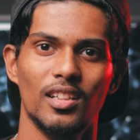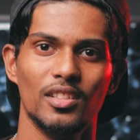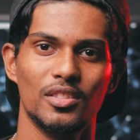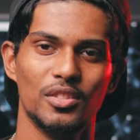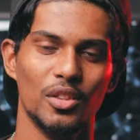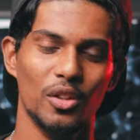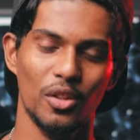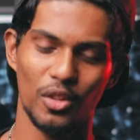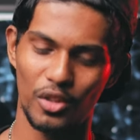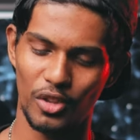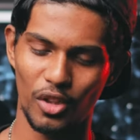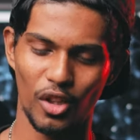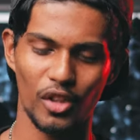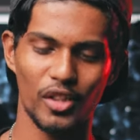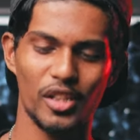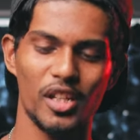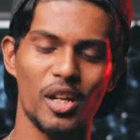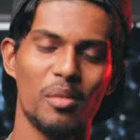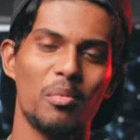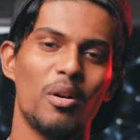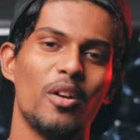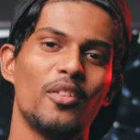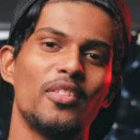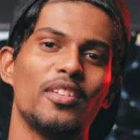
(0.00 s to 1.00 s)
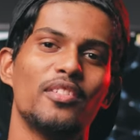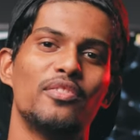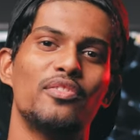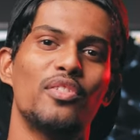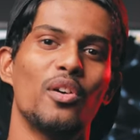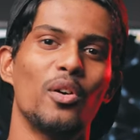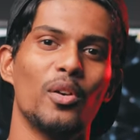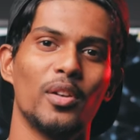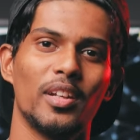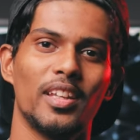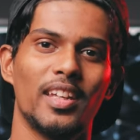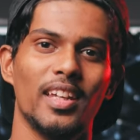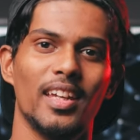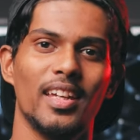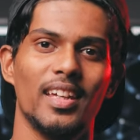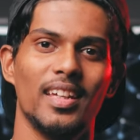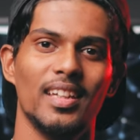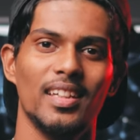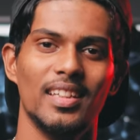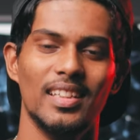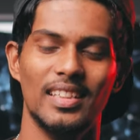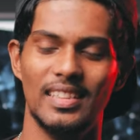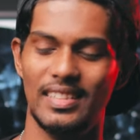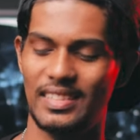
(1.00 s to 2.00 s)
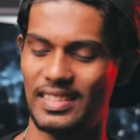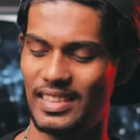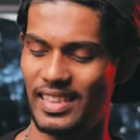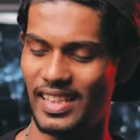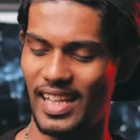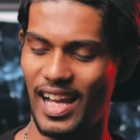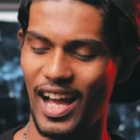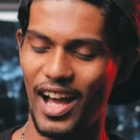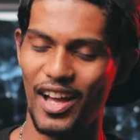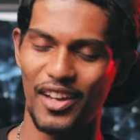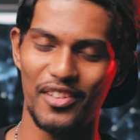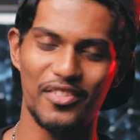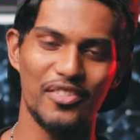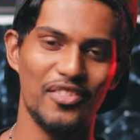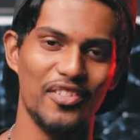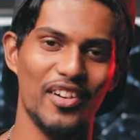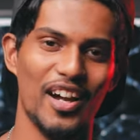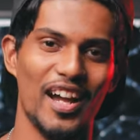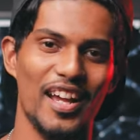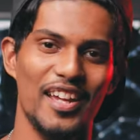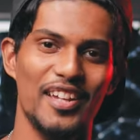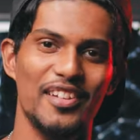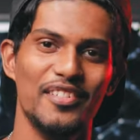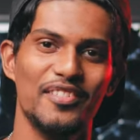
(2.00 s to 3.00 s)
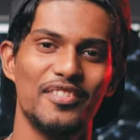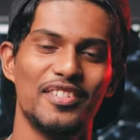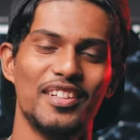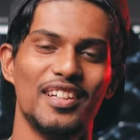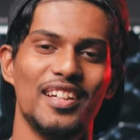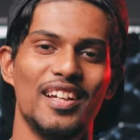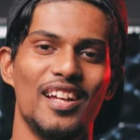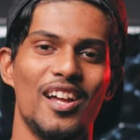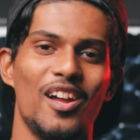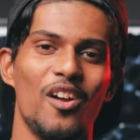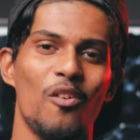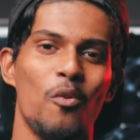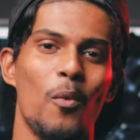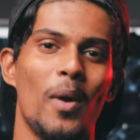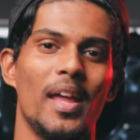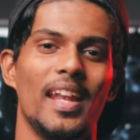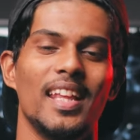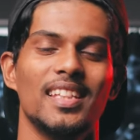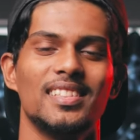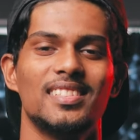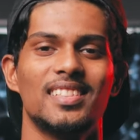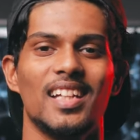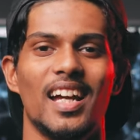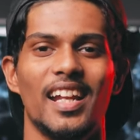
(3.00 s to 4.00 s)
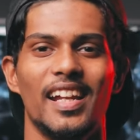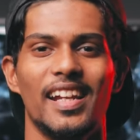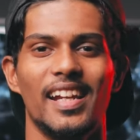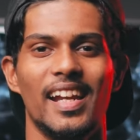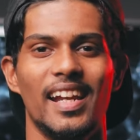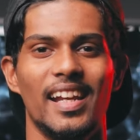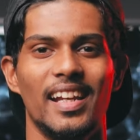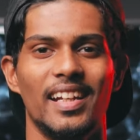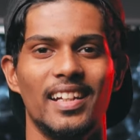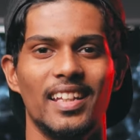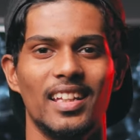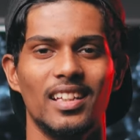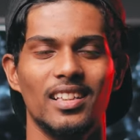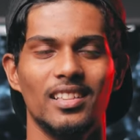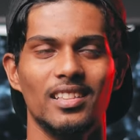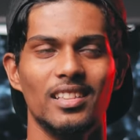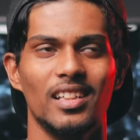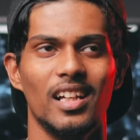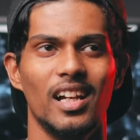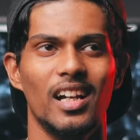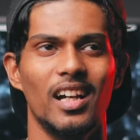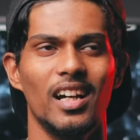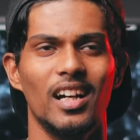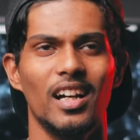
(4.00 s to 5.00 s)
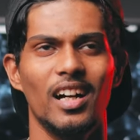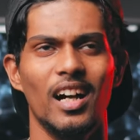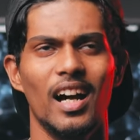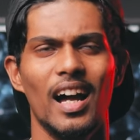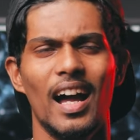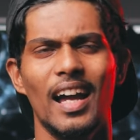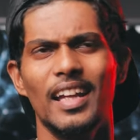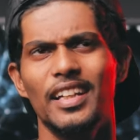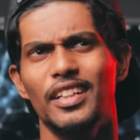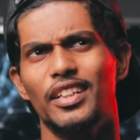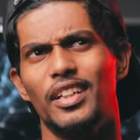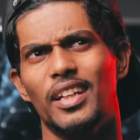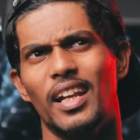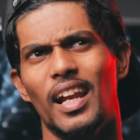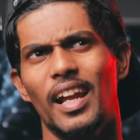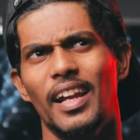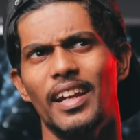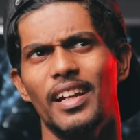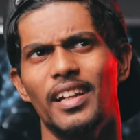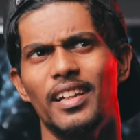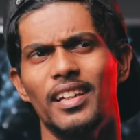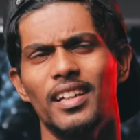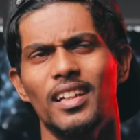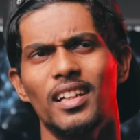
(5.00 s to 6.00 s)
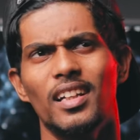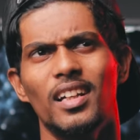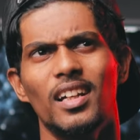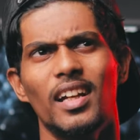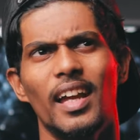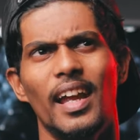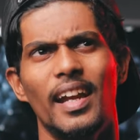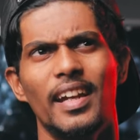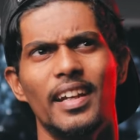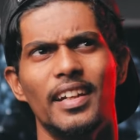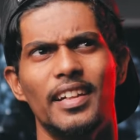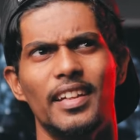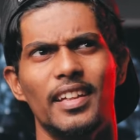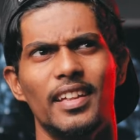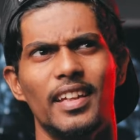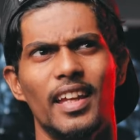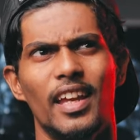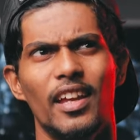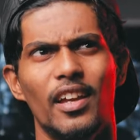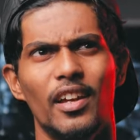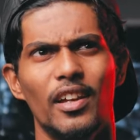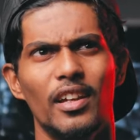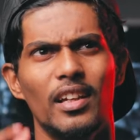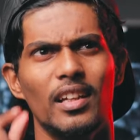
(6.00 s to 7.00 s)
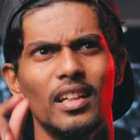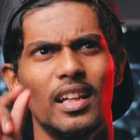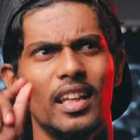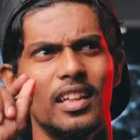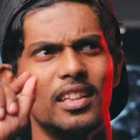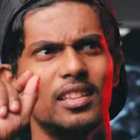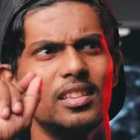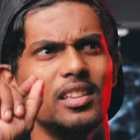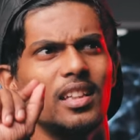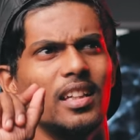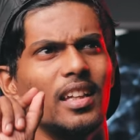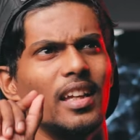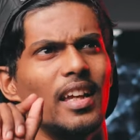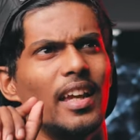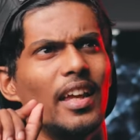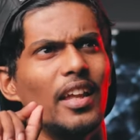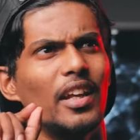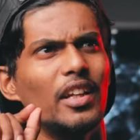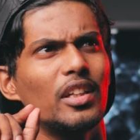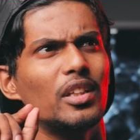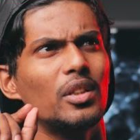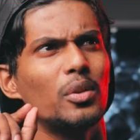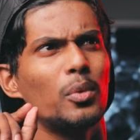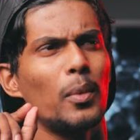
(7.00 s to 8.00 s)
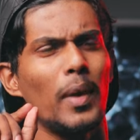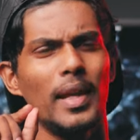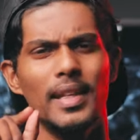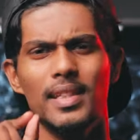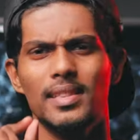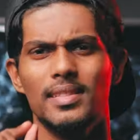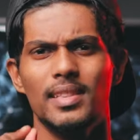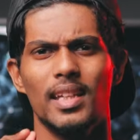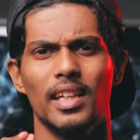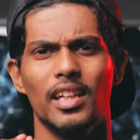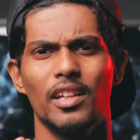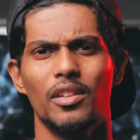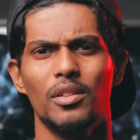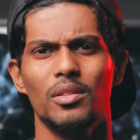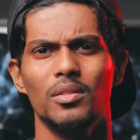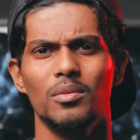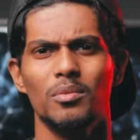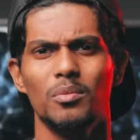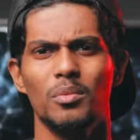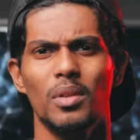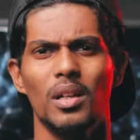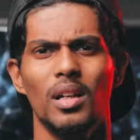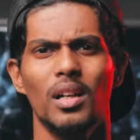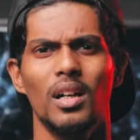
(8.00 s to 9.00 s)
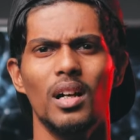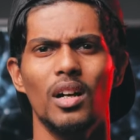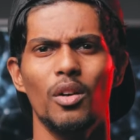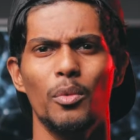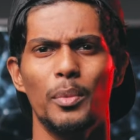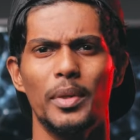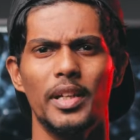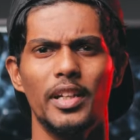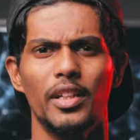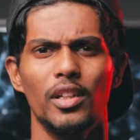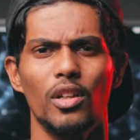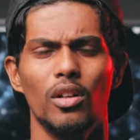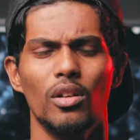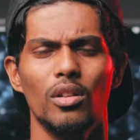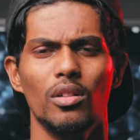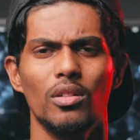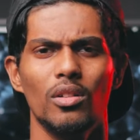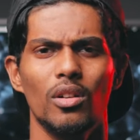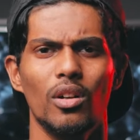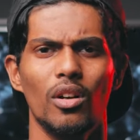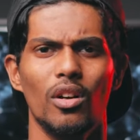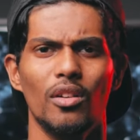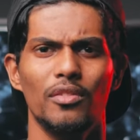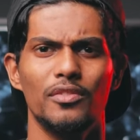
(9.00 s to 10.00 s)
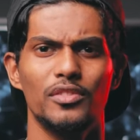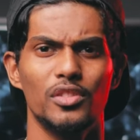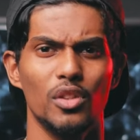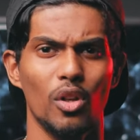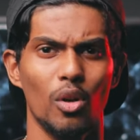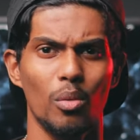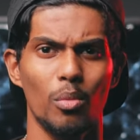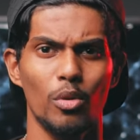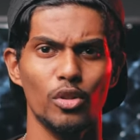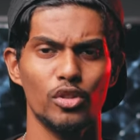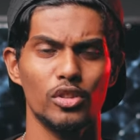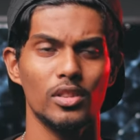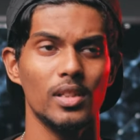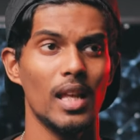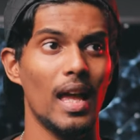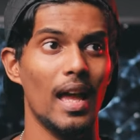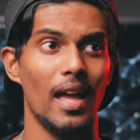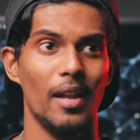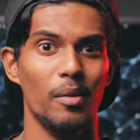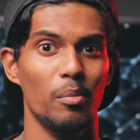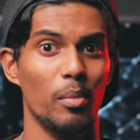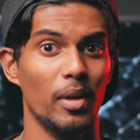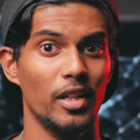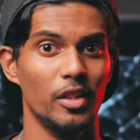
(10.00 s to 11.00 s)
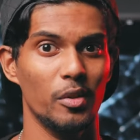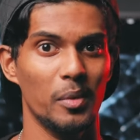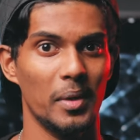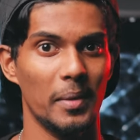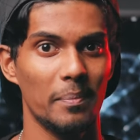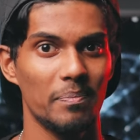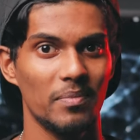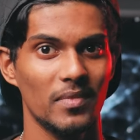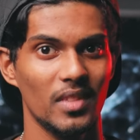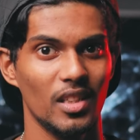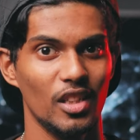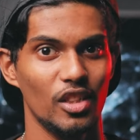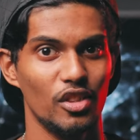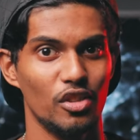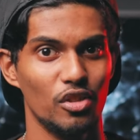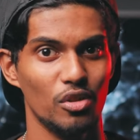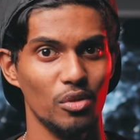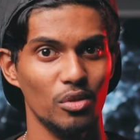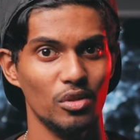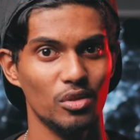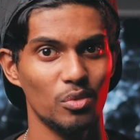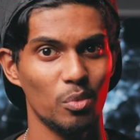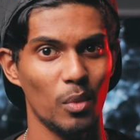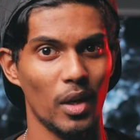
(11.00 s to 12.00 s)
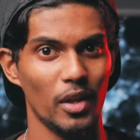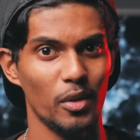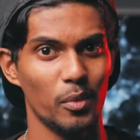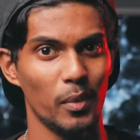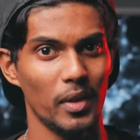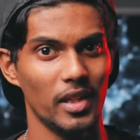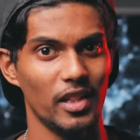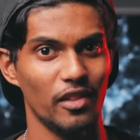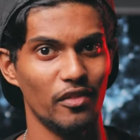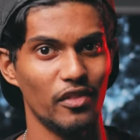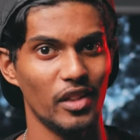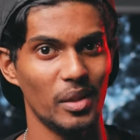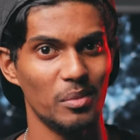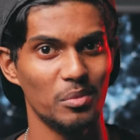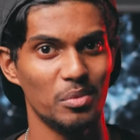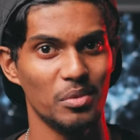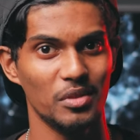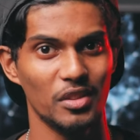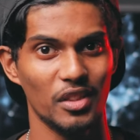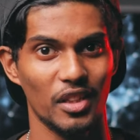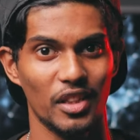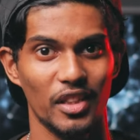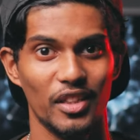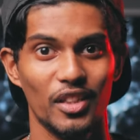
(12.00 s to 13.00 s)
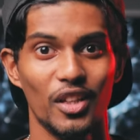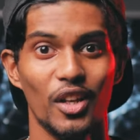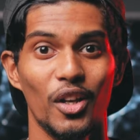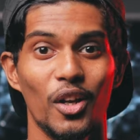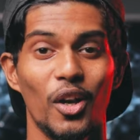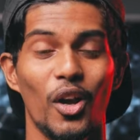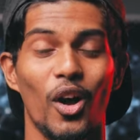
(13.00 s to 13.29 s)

So talking about the 4K in the R5, when I started editing, I tried editing a 20 second video of slow motion, and by the way, it shoots 120 frames per second.